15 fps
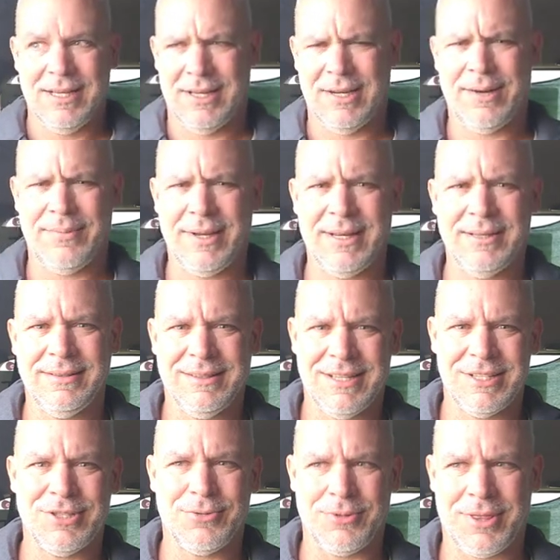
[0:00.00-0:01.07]
You know what I mean?
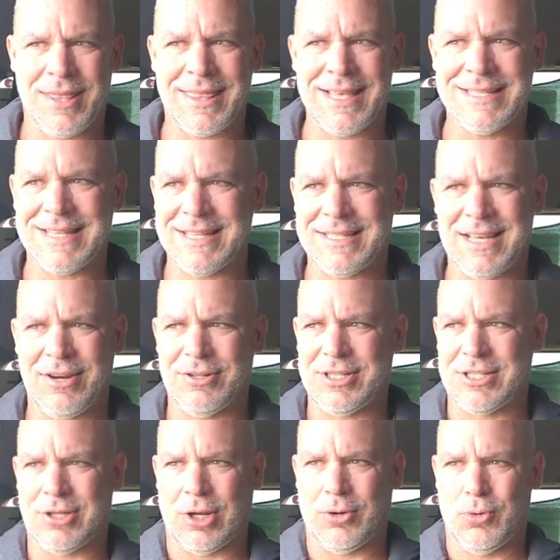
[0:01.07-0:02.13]
Because the things they say are
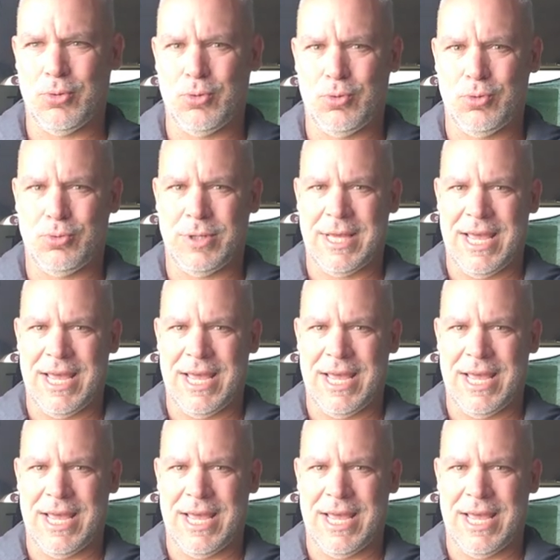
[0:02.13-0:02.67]
just like, ooh,